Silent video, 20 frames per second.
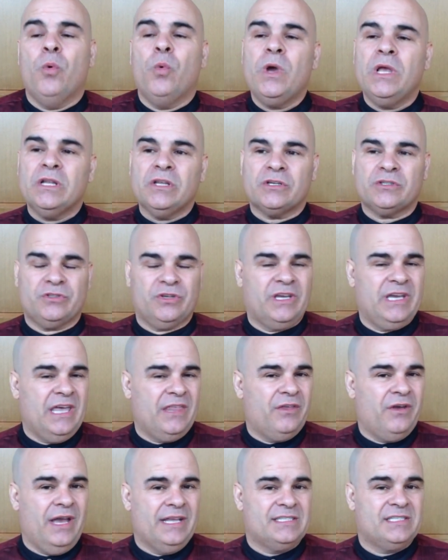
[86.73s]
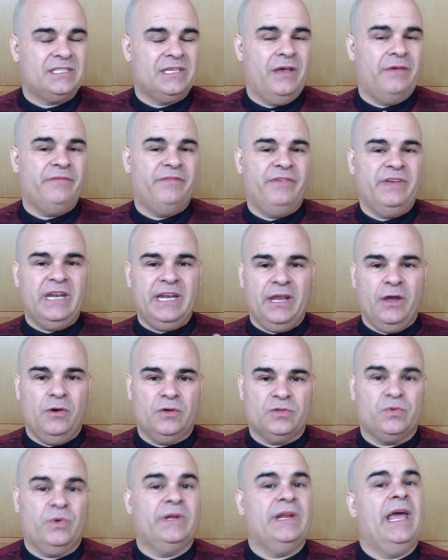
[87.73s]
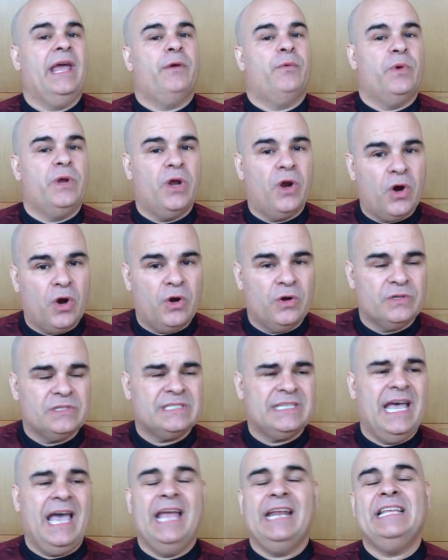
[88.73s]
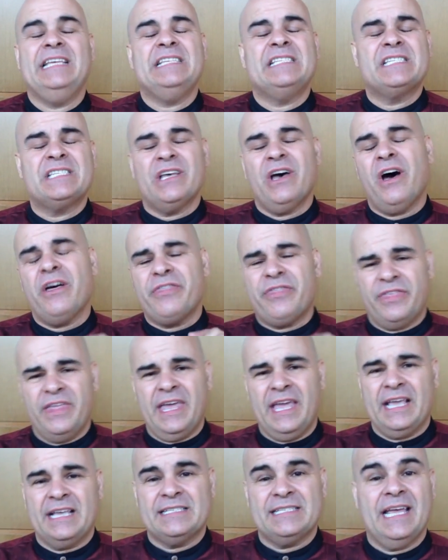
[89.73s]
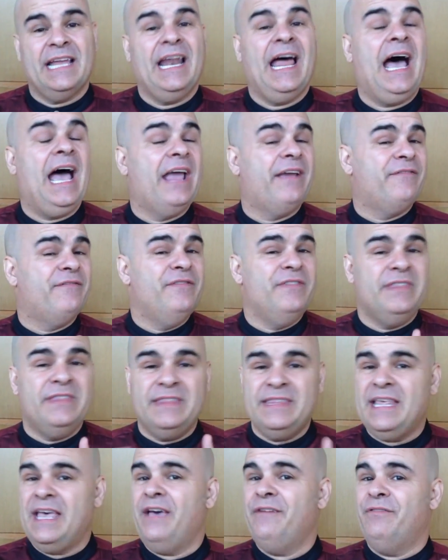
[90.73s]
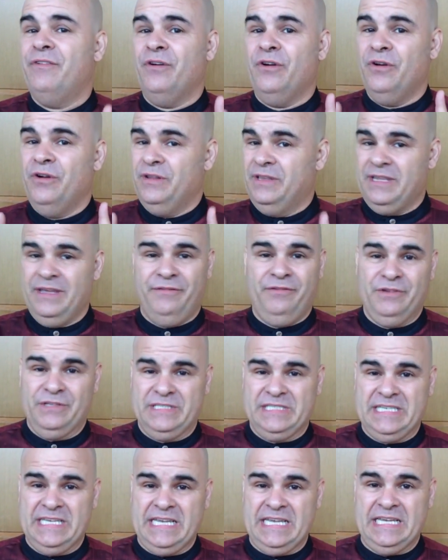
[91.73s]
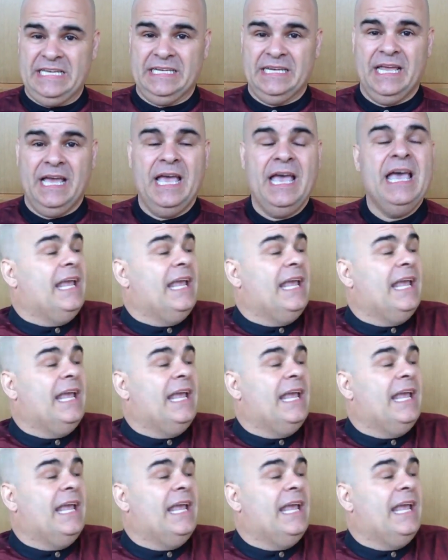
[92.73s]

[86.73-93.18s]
We looked together at some videos when I rehearsed, and he saw things that I've never seen.